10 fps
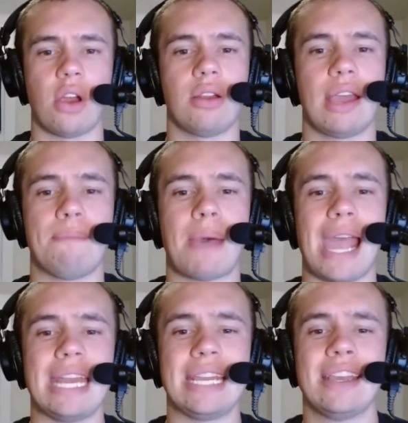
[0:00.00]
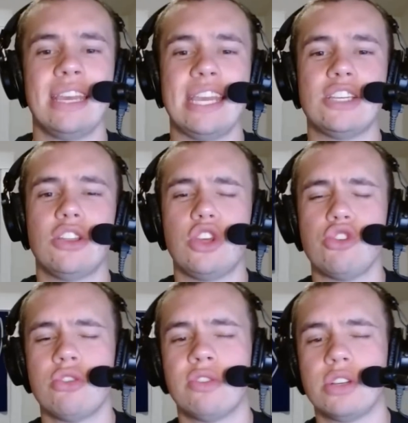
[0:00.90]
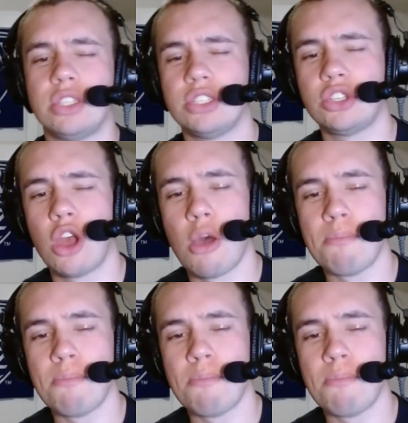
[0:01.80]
are like biting into the universe's